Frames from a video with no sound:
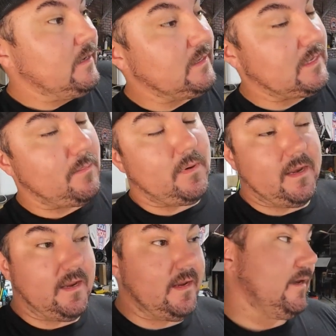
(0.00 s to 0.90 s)
because that
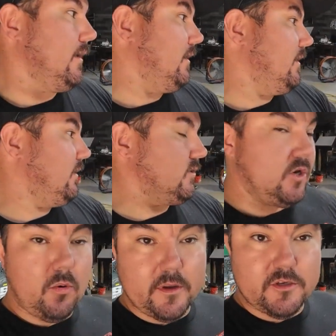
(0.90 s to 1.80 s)
money is
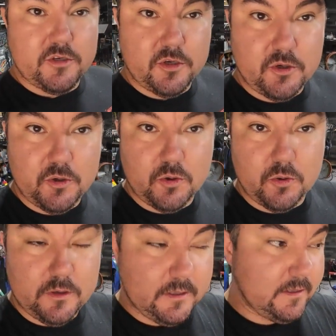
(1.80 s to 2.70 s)
going to